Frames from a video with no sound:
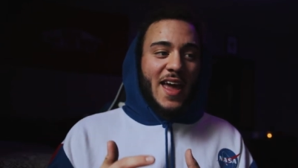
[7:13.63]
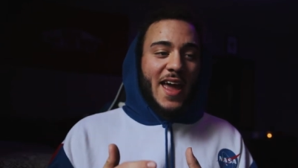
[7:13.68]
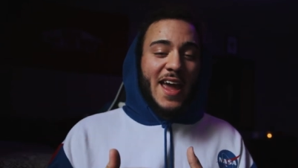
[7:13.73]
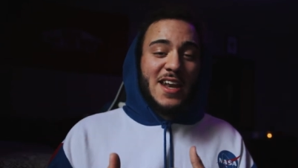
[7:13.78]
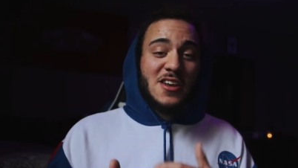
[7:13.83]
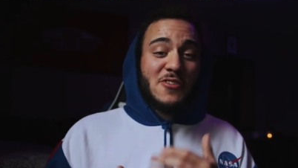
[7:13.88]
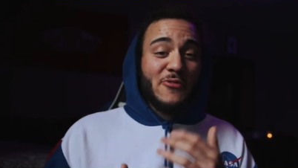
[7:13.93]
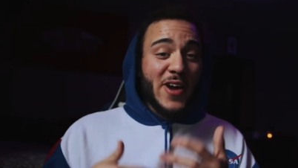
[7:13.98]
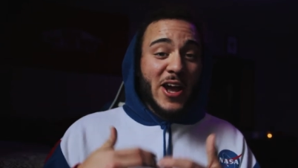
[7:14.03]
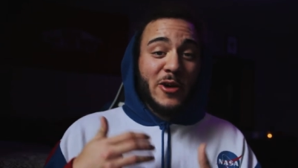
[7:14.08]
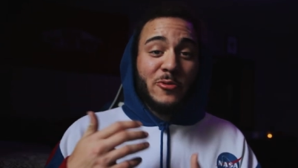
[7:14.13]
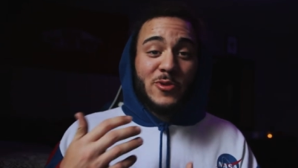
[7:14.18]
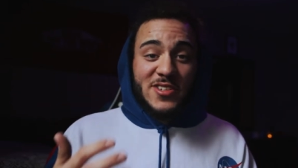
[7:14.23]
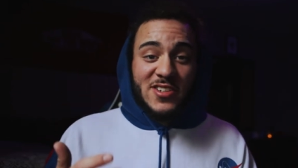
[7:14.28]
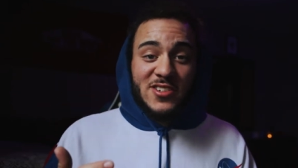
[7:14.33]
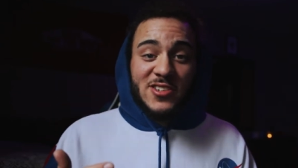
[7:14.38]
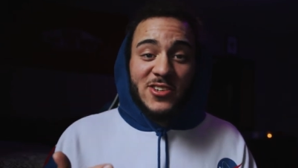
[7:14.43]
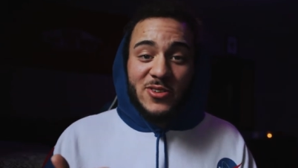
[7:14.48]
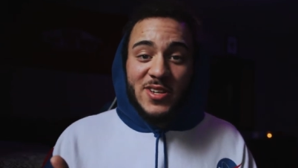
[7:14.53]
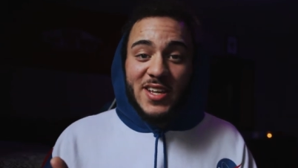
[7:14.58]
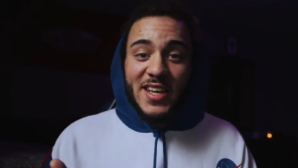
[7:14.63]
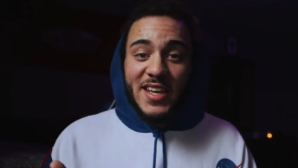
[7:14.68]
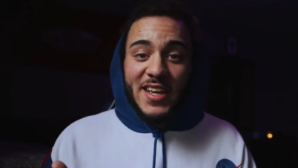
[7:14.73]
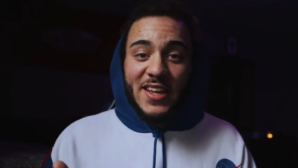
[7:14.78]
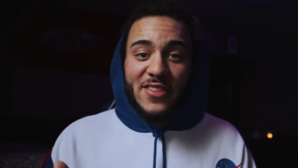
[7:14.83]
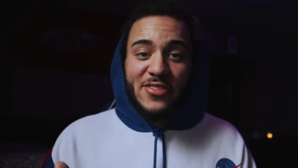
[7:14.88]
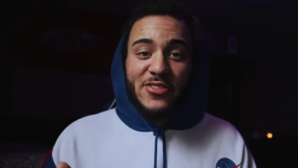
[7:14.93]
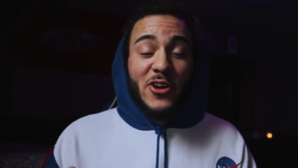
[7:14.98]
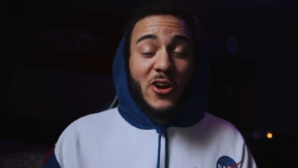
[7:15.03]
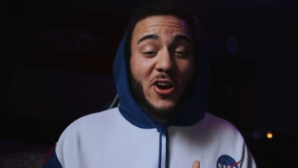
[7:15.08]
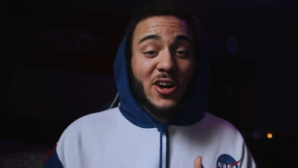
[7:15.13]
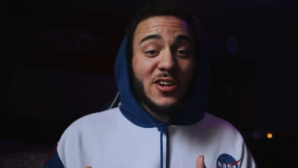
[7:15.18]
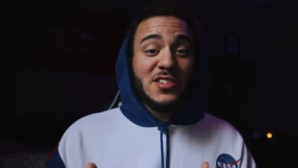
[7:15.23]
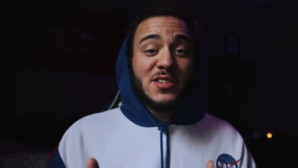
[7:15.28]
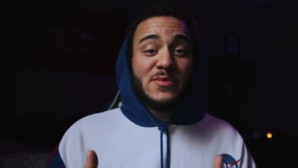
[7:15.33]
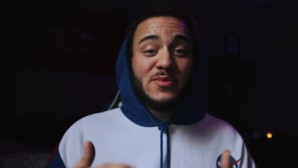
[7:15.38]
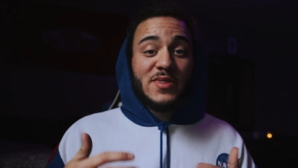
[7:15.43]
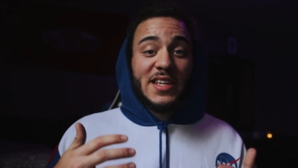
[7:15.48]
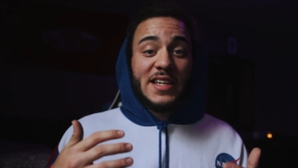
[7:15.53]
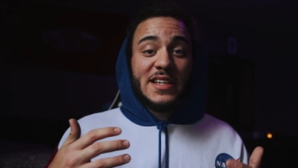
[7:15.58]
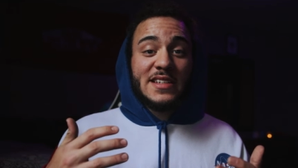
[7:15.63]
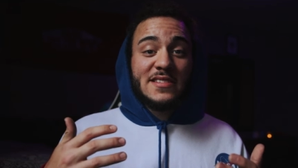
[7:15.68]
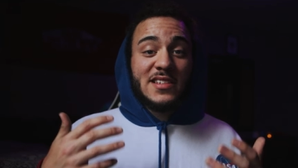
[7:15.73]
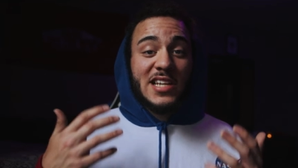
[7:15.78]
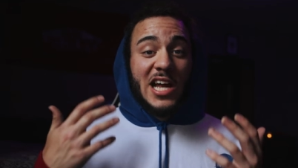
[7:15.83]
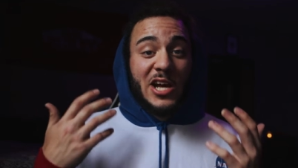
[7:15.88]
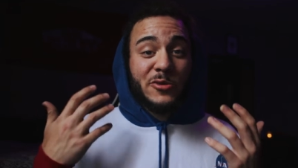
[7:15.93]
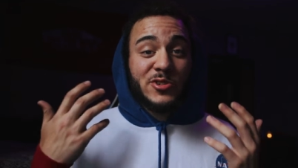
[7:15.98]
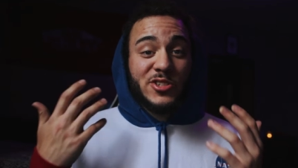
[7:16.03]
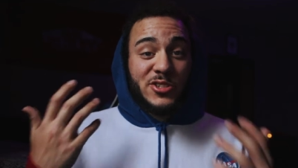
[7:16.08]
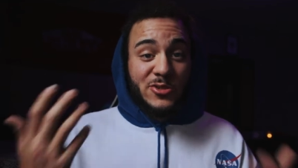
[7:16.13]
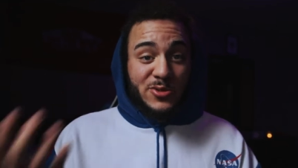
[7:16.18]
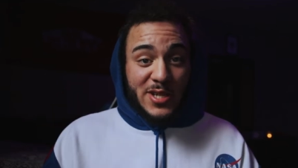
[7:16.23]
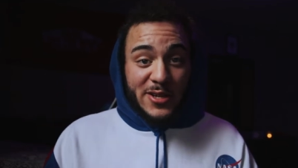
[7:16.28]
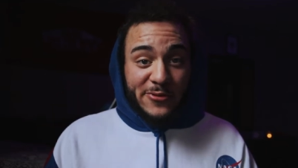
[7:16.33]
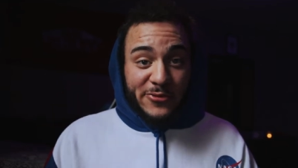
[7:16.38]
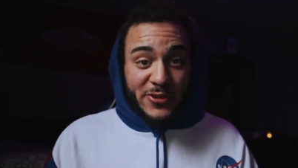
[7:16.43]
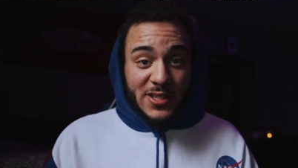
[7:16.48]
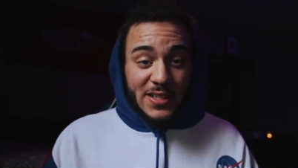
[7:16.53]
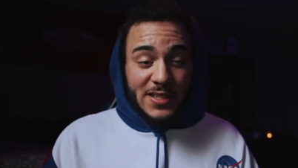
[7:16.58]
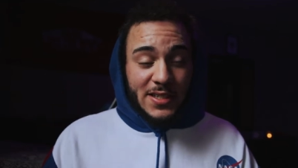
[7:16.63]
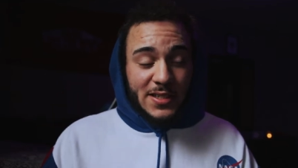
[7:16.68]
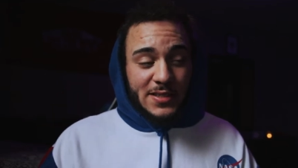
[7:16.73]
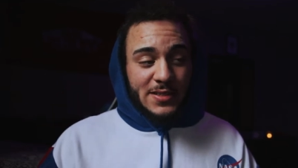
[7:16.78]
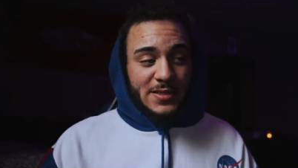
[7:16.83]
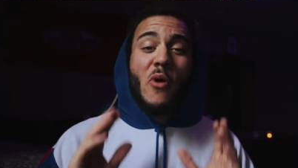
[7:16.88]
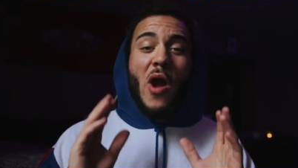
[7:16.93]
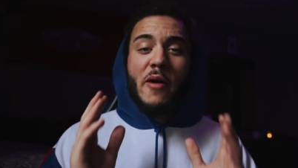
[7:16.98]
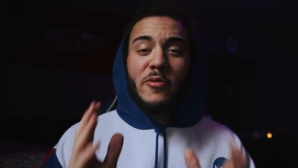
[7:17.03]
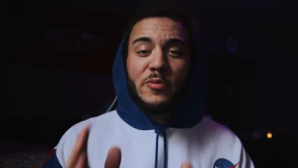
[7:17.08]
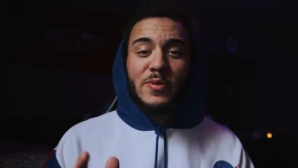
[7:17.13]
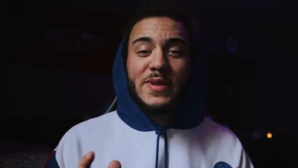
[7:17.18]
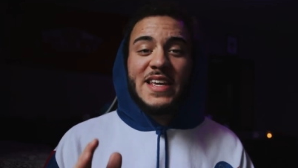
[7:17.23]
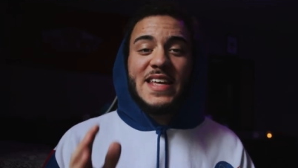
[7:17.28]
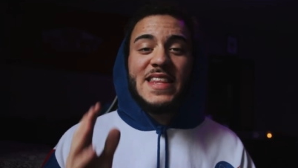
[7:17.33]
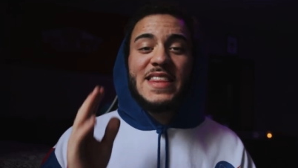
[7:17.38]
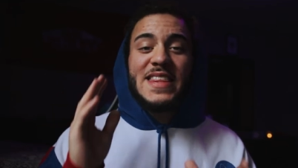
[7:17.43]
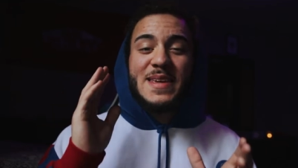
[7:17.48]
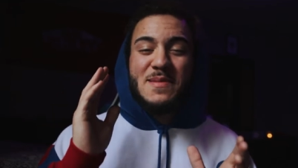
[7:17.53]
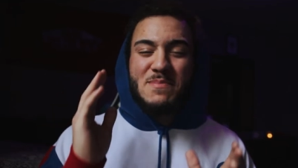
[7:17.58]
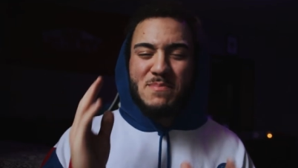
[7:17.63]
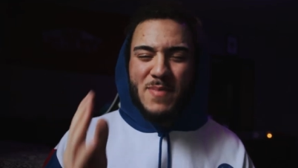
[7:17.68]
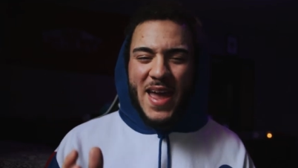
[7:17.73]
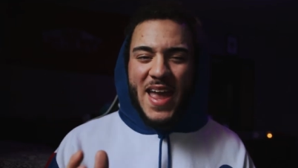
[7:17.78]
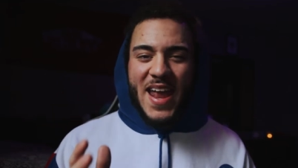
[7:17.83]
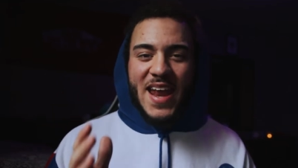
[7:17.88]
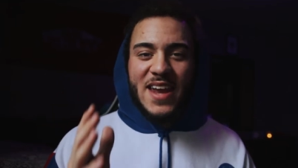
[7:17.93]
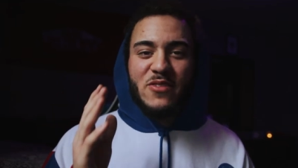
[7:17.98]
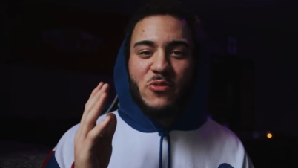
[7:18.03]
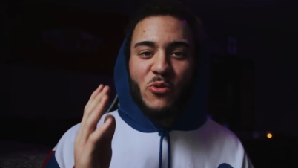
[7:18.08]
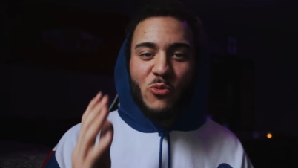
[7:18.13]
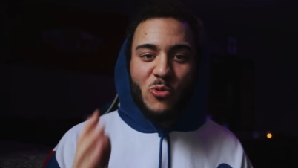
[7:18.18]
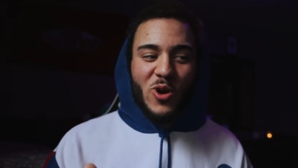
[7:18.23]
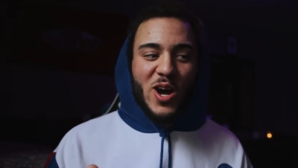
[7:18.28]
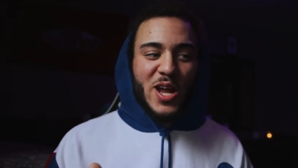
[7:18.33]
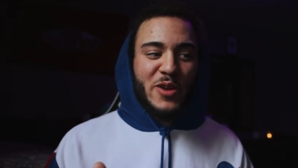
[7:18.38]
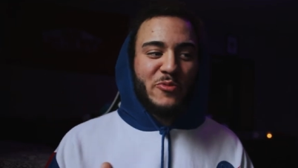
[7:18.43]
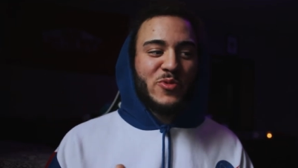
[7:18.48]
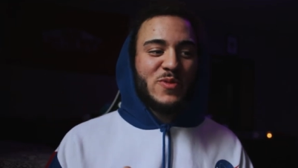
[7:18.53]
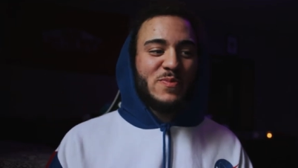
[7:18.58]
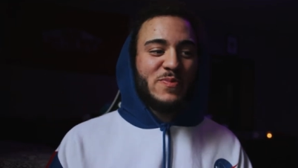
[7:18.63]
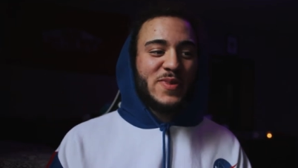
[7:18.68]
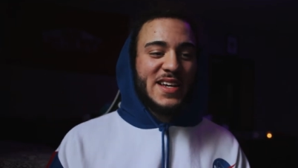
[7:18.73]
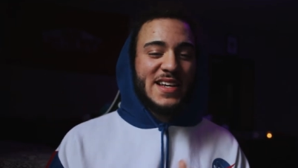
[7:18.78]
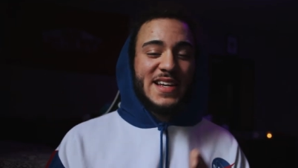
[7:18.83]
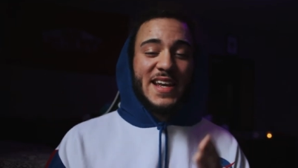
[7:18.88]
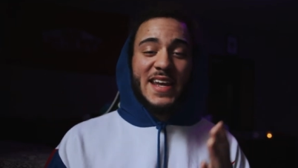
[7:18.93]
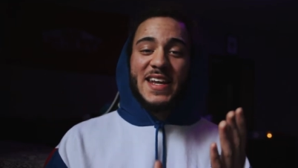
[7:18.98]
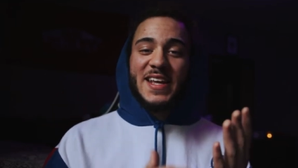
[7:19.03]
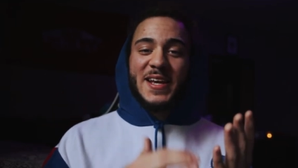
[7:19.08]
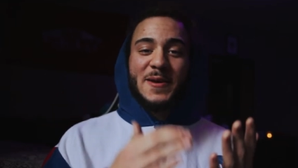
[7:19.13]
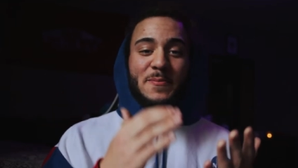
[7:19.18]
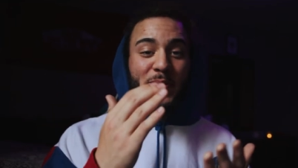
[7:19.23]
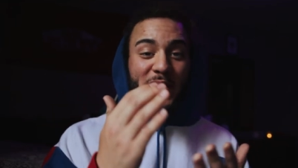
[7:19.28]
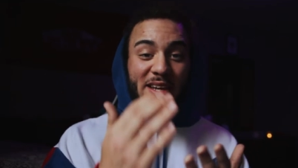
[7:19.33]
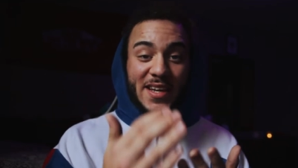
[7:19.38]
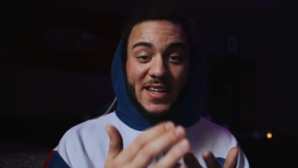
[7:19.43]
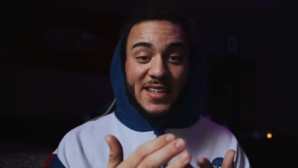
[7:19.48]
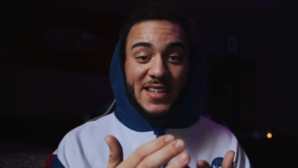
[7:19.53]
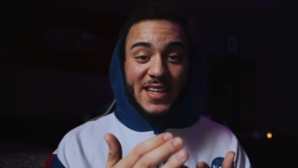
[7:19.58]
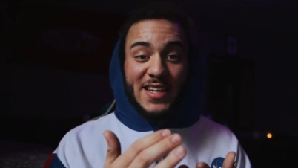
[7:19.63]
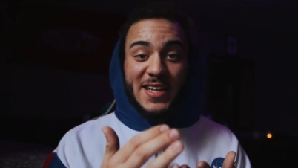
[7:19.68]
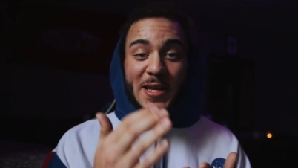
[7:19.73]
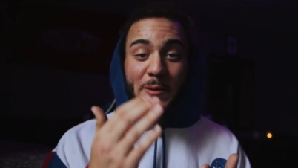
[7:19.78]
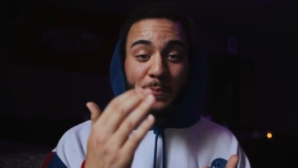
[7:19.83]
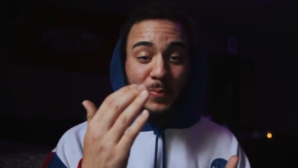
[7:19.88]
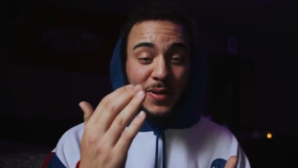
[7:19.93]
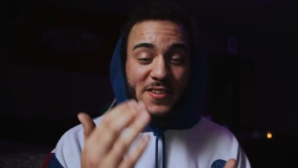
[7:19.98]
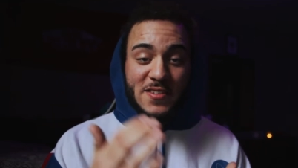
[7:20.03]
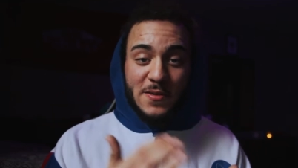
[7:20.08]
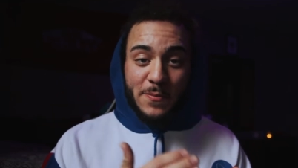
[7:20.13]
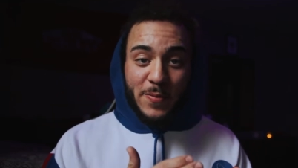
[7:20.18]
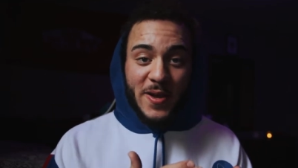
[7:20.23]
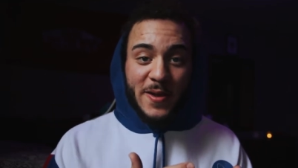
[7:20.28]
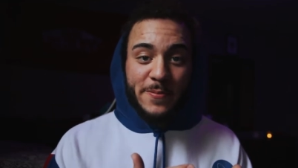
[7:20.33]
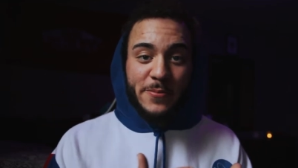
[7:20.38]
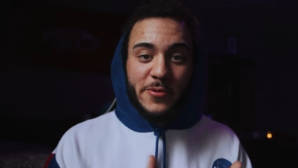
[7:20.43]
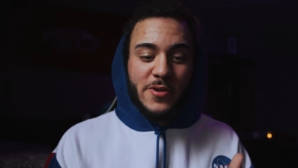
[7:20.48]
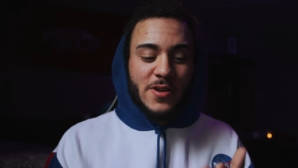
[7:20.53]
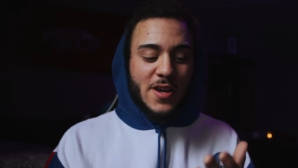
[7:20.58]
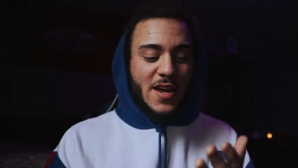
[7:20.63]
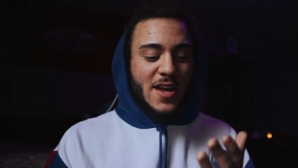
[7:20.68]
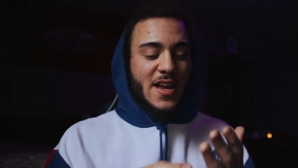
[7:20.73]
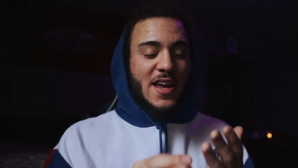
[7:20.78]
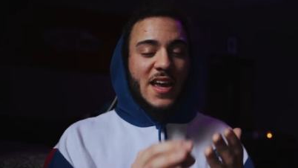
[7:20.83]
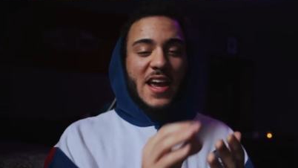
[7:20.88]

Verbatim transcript: And if I were to do it again, there are some things that I would do differently. Probably the main one would be getting a pen, getting a piece of paper,